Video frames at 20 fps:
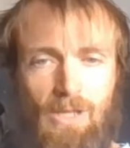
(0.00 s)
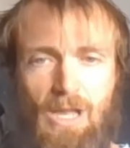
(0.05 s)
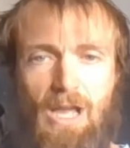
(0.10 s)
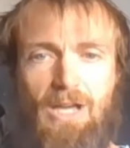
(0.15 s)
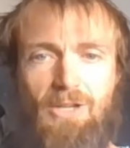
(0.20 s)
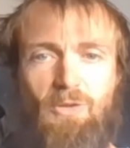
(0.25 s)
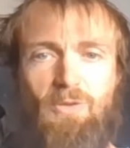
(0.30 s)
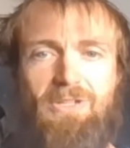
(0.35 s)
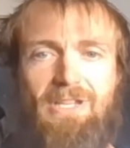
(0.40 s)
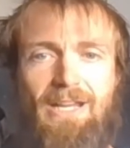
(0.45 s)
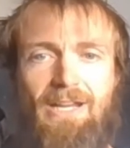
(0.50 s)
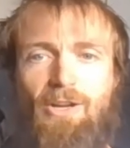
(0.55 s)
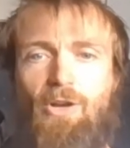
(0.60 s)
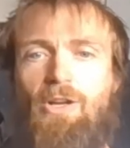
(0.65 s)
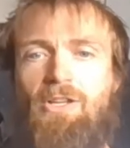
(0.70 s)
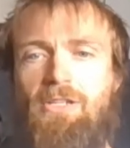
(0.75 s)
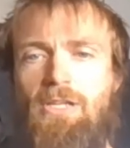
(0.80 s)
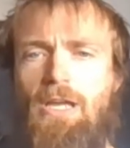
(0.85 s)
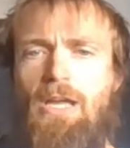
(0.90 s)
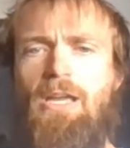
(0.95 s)
That's what I'm saying,
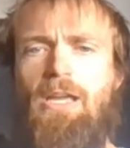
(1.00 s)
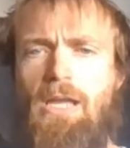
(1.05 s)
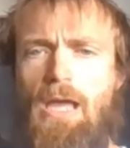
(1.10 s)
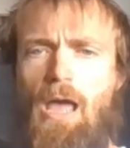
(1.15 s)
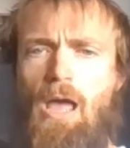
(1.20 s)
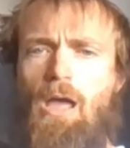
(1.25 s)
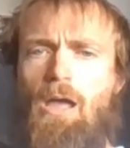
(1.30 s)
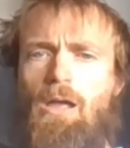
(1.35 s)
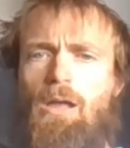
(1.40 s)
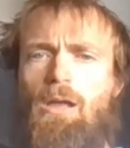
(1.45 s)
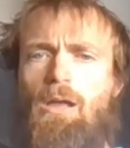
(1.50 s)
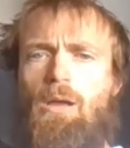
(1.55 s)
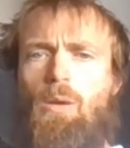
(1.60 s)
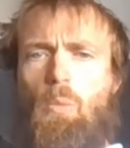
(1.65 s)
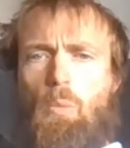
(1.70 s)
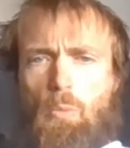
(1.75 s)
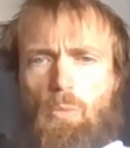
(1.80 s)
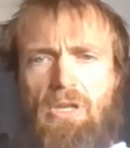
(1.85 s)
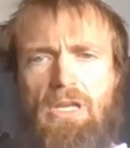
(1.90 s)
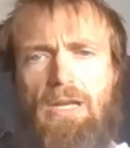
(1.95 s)
guys.
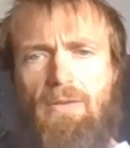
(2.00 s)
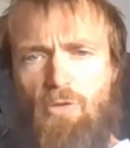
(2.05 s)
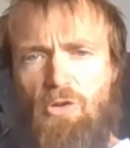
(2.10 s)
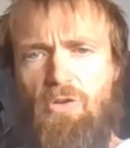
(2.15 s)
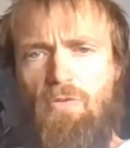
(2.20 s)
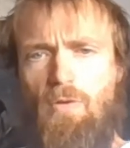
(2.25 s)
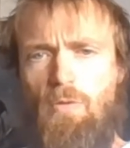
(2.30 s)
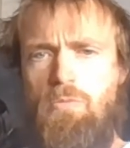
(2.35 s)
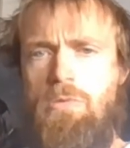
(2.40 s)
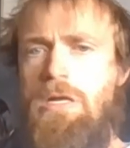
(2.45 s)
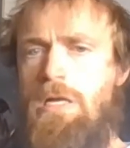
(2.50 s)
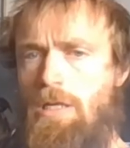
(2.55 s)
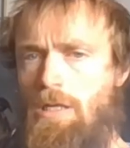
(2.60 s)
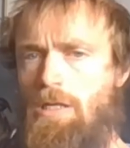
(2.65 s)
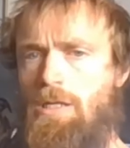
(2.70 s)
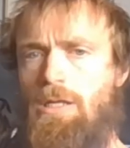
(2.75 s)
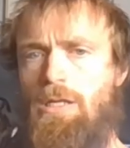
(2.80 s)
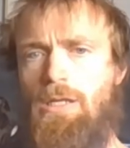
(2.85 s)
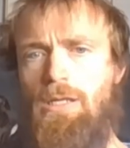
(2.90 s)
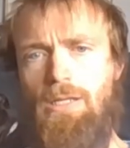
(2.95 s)
When you live on your own,
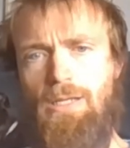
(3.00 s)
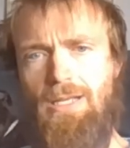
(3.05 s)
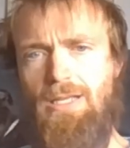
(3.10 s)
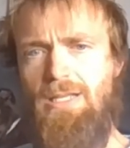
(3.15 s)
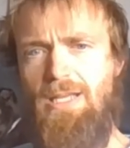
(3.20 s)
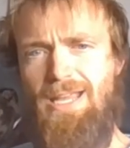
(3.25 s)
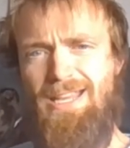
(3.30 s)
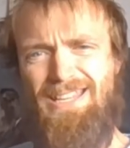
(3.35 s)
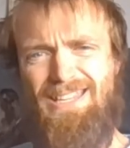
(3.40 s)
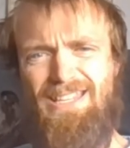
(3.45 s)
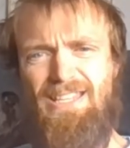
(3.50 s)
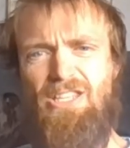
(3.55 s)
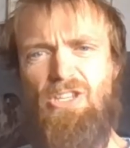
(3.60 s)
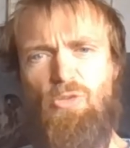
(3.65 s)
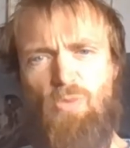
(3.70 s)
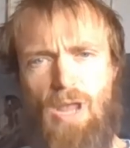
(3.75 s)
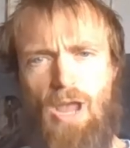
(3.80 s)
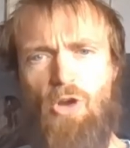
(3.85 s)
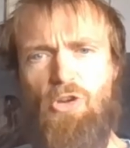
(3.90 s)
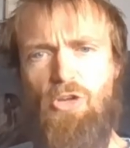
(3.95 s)
you
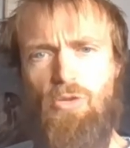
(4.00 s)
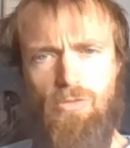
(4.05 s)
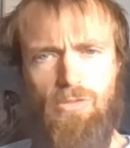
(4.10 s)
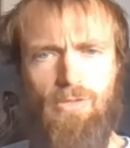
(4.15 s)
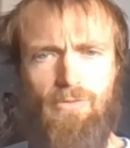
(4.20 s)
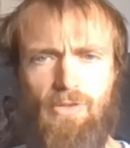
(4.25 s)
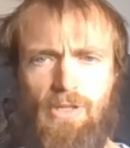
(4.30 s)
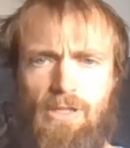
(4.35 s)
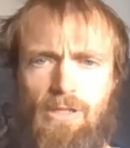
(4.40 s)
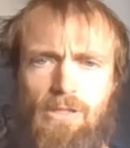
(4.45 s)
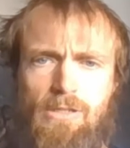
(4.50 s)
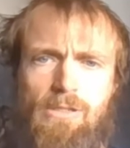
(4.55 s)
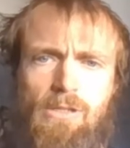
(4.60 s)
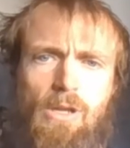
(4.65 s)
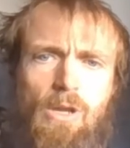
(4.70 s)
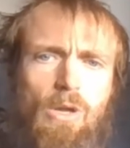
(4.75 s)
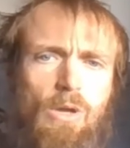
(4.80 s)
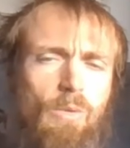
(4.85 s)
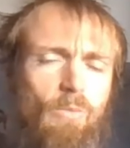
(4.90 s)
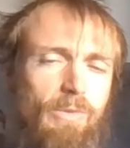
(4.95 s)
get used to things.
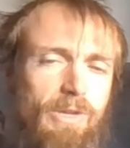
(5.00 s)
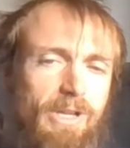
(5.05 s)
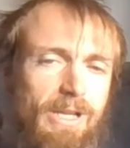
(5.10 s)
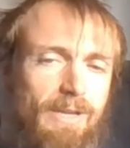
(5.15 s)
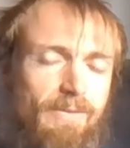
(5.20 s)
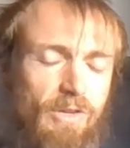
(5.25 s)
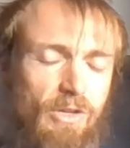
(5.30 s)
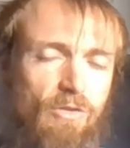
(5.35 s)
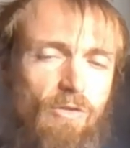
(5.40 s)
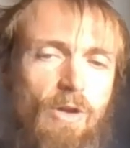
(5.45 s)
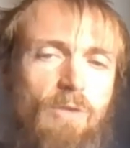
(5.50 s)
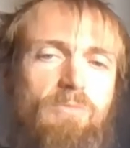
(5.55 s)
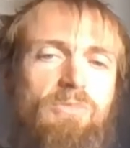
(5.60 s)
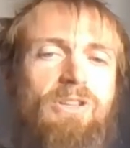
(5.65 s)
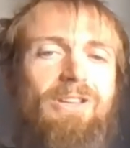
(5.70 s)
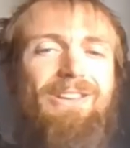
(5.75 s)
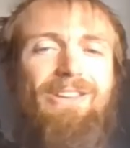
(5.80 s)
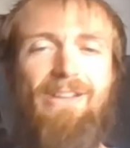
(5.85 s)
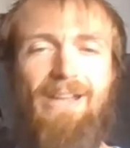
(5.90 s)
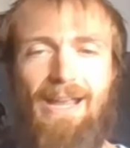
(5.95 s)
When you live in a group,
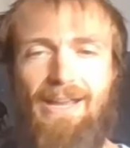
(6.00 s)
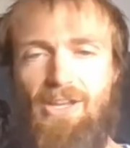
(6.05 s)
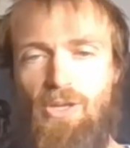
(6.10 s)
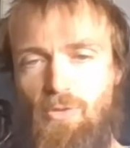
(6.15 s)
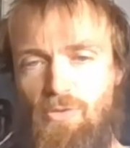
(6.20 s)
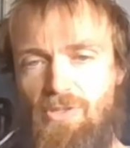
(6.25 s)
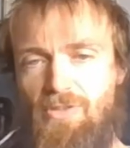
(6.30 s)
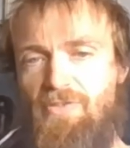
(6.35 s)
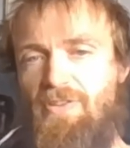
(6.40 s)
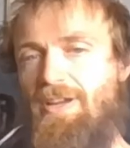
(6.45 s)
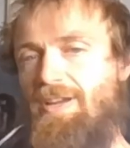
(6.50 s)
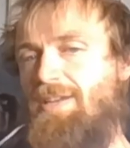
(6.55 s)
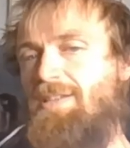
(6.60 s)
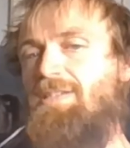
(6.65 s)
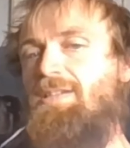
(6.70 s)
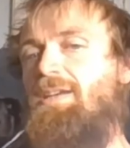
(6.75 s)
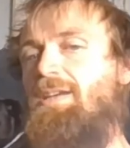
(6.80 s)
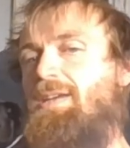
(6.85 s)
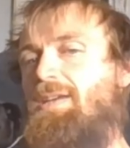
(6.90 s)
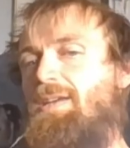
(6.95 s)
you get used to
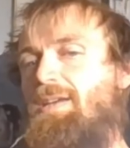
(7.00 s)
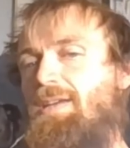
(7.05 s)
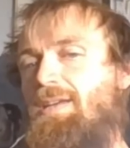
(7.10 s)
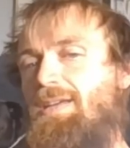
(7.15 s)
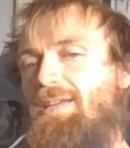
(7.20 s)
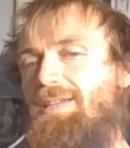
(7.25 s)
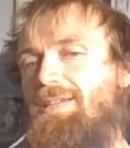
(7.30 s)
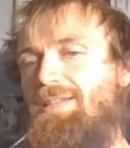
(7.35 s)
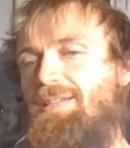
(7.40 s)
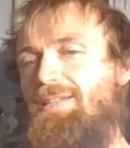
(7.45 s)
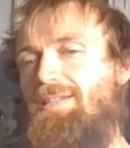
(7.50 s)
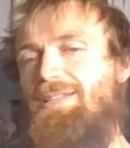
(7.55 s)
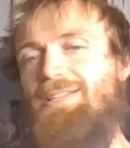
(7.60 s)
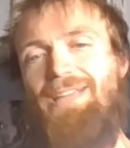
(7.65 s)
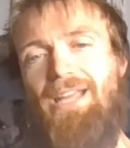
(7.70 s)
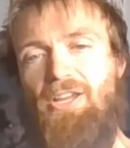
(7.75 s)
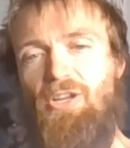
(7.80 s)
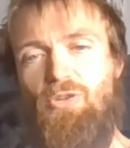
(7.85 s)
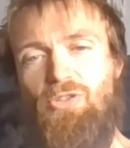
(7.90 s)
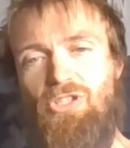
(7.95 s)
things. You
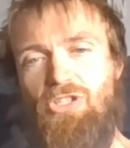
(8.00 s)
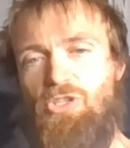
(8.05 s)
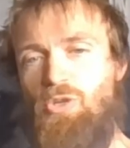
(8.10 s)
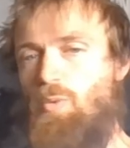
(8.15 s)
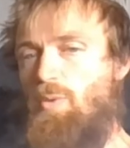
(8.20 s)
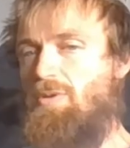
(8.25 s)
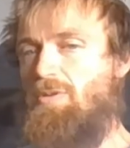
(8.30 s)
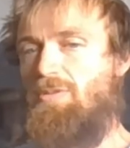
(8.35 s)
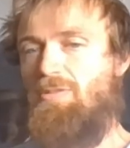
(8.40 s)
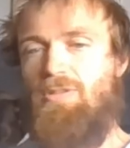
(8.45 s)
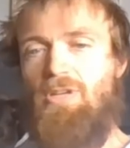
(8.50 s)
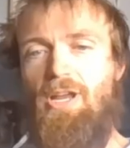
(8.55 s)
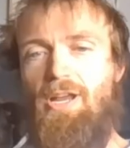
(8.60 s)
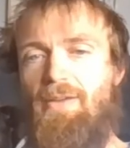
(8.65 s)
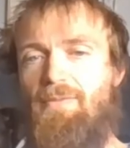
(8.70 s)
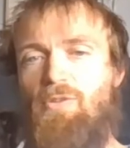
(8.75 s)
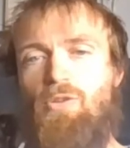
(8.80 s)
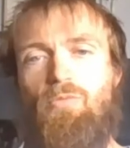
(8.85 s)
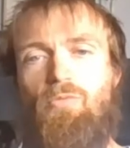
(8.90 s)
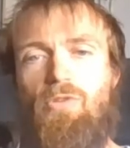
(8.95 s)
get used to someone, like
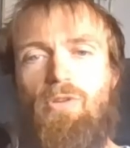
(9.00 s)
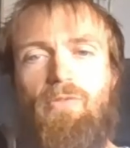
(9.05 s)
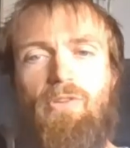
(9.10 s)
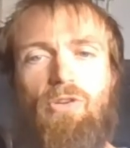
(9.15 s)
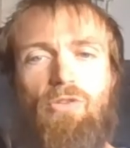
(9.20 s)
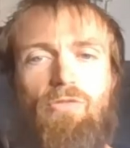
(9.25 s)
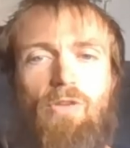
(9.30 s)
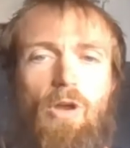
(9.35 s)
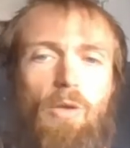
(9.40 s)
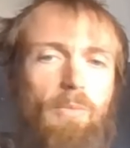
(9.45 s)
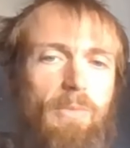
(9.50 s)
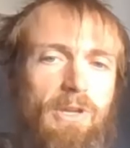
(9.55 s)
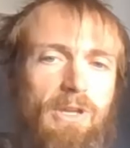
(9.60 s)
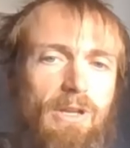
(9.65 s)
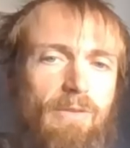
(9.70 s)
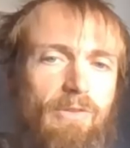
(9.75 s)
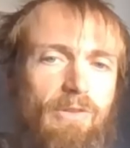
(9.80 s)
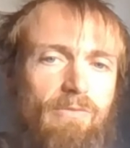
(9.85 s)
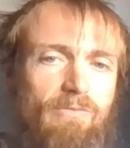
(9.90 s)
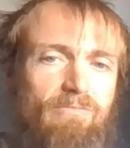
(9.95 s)
if you live in a group and you
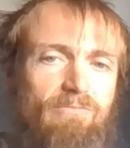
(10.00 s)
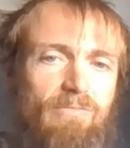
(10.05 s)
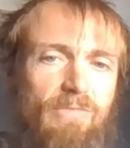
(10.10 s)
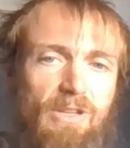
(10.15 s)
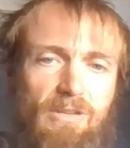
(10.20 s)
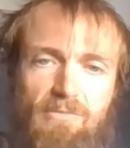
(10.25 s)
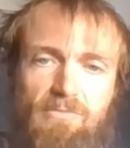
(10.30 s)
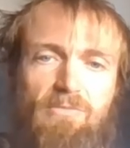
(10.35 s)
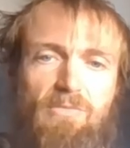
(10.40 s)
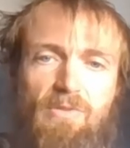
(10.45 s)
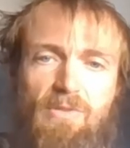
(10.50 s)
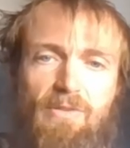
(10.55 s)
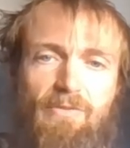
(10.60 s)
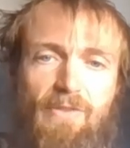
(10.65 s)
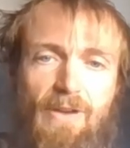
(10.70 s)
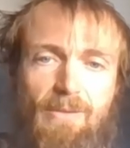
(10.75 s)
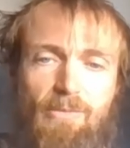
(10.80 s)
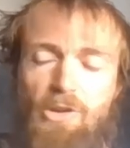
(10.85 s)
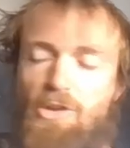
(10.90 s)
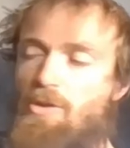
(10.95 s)
live in a, you live in a
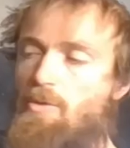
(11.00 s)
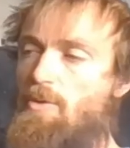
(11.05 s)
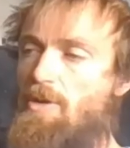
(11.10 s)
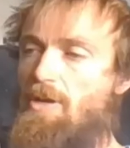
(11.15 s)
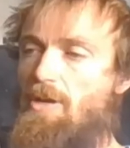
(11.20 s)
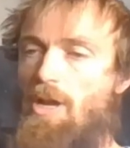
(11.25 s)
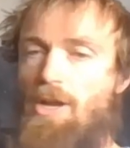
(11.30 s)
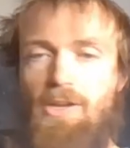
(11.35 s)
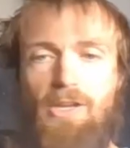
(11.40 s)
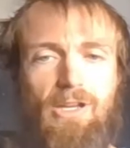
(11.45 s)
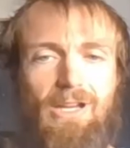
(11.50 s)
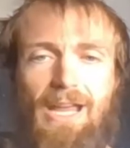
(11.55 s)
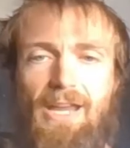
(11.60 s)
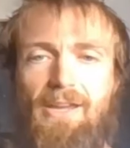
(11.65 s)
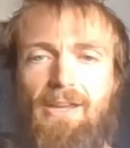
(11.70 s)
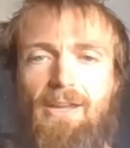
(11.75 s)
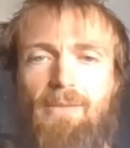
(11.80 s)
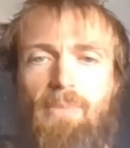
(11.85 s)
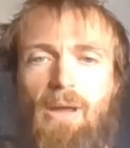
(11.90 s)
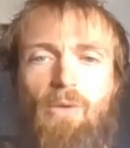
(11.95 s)
family unit, like you get
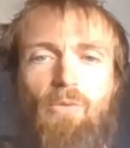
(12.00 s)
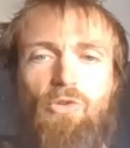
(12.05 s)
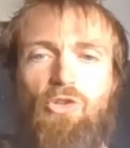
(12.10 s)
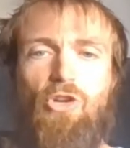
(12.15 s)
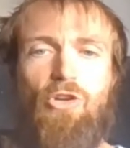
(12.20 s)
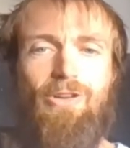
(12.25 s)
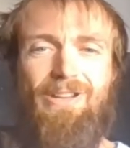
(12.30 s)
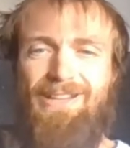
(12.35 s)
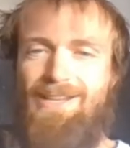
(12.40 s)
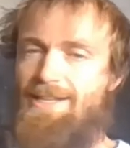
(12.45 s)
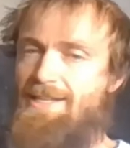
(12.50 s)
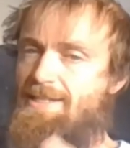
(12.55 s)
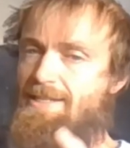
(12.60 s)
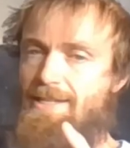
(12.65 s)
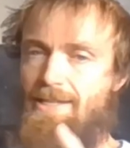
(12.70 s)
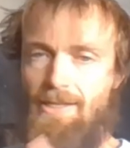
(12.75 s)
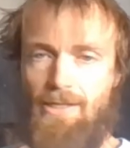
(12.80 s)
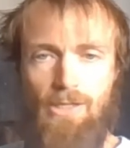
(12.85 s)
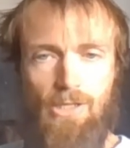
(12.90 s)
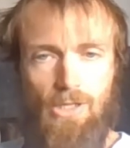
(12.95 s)
your parents cooking your
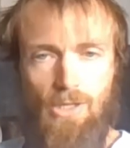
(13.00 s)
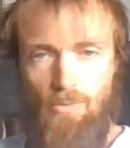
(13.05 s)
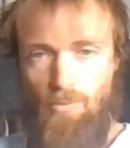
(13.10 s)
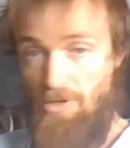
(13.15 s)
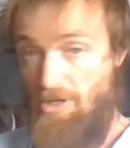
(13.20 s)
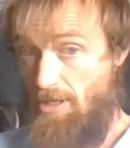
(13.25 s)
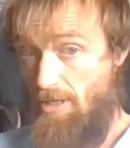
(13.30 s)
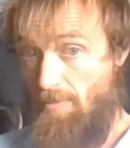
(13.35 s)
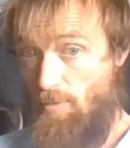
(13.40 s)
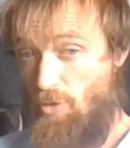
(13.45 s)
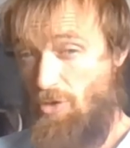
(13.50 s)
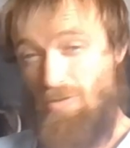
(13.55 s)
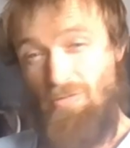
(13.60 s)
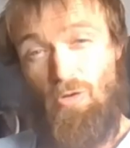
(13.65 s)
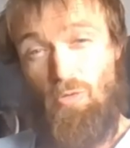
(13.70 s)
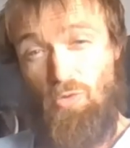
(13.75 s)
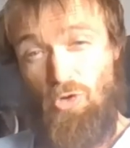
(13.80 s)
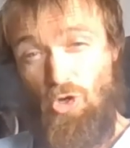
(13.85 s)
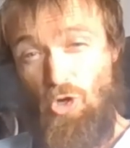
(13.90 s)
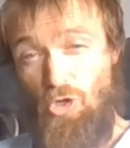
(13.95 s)
tea. When you live on your
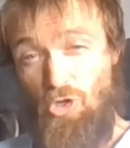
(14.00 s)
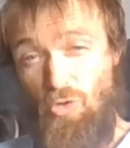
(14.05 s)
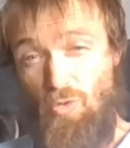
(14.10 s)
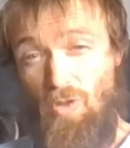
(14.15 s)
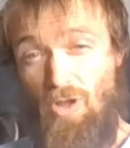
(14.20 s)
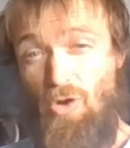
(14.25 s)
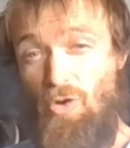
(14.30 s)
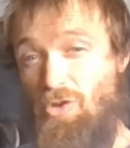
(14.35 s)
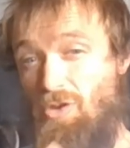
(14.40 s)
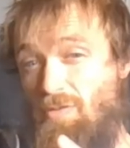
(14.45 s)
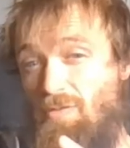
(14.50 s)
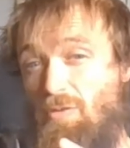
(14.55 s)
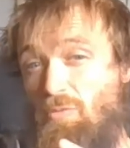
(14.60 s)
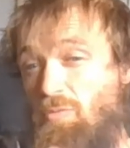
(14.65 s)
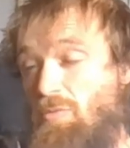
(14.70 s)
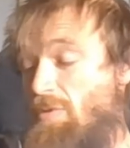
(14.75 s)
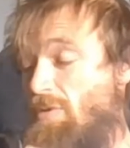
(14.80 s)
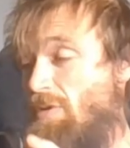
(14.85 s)
own, you've got to do that on your own.